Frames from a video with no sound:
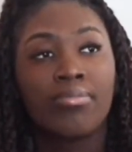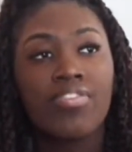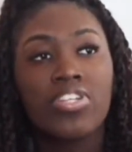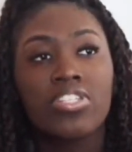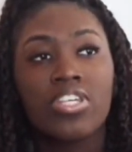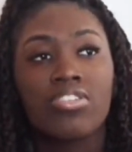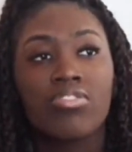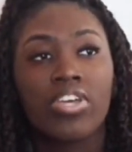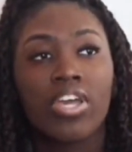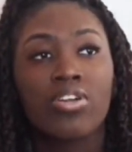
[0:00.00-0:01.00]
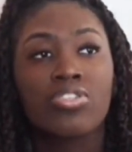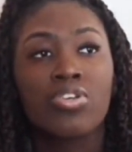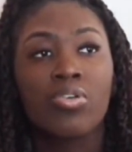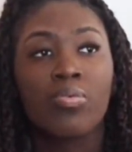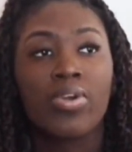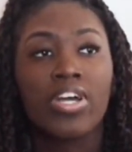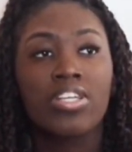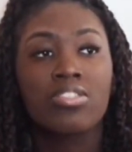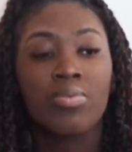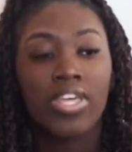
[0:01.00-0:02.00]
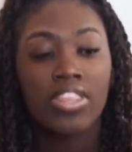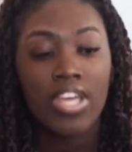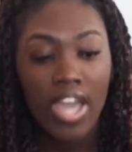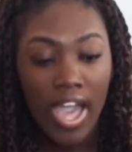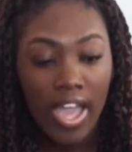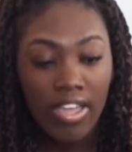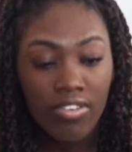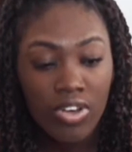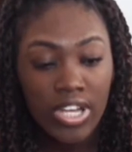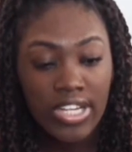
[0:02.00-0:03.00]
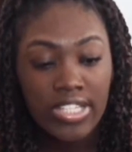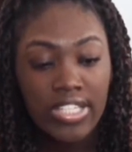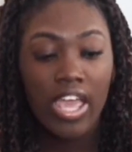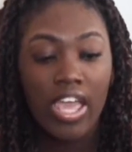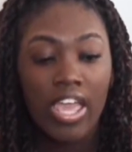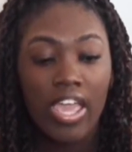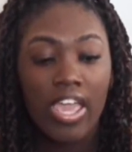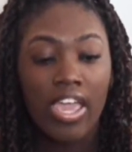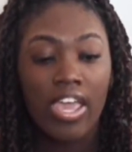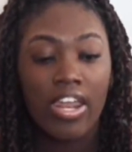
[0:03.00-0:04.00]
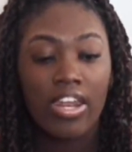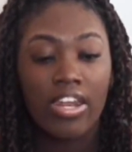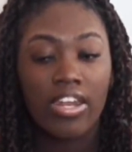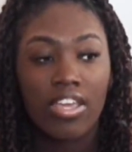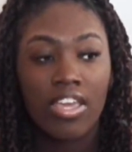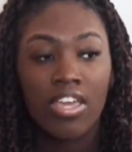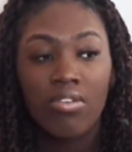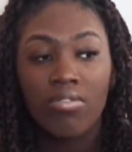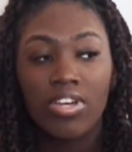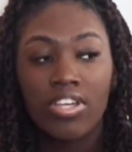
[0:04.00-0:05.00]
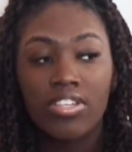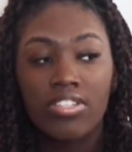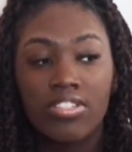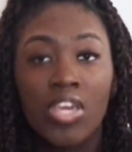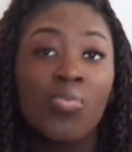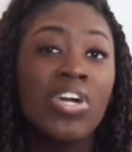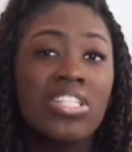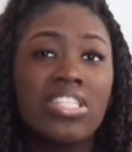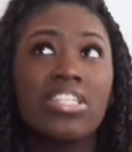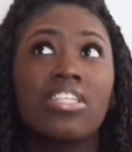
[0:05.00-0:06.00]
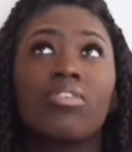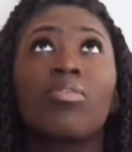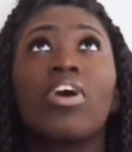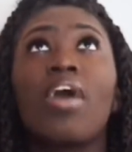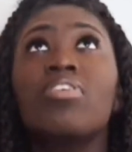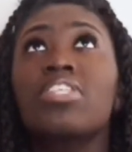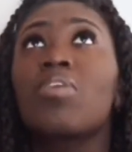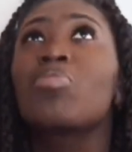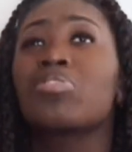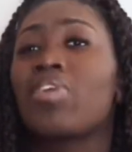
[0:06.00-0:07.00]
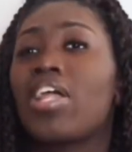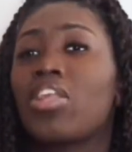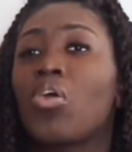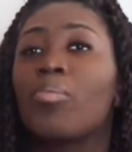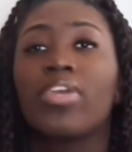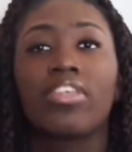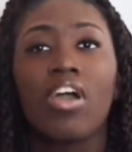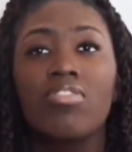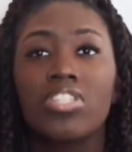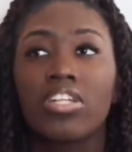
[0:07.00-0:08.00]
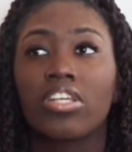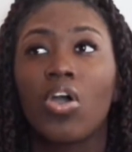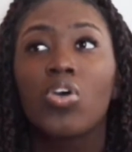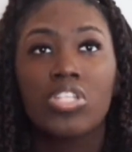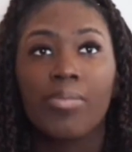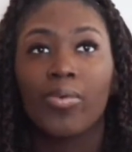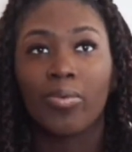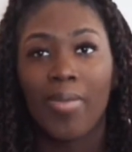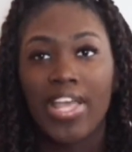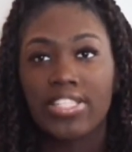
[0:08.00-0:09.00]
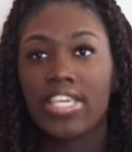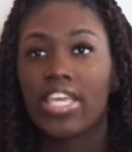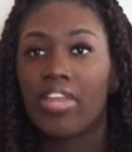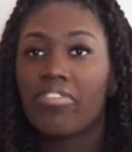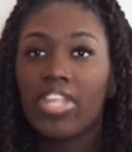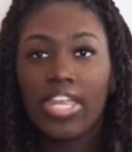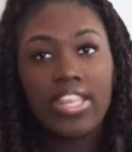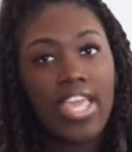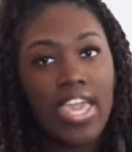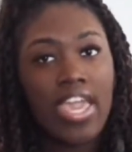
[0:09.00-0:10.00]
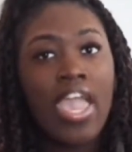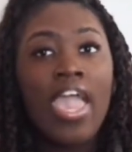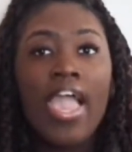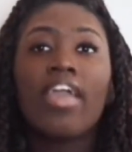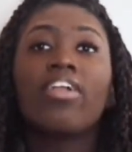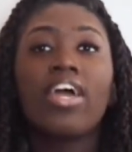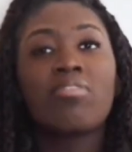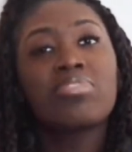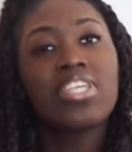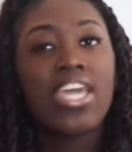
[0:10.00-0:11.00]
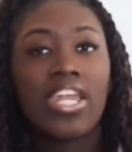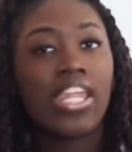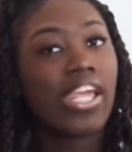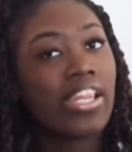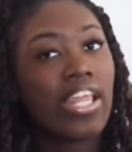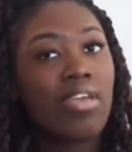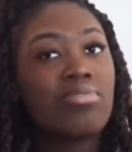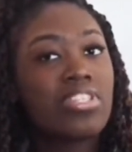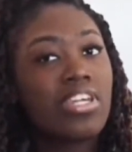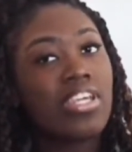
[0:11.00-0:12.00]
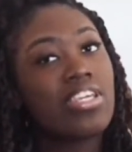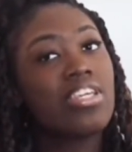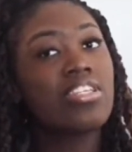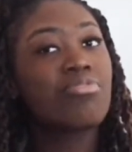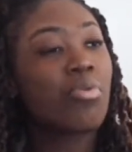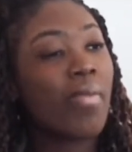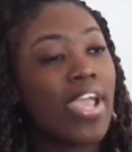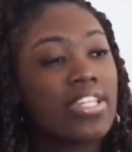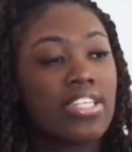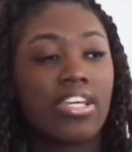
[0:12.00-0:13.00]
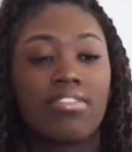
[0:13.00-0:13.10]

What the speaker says: First sexual encounter was with a guy, of course, and it wasn't, well, I wouldn't say it wasn't what I thought it would be, because I always thought that, oh, it's gonna be romantic and everything like that, and like, it was kind of like that. It was in an easy romantic.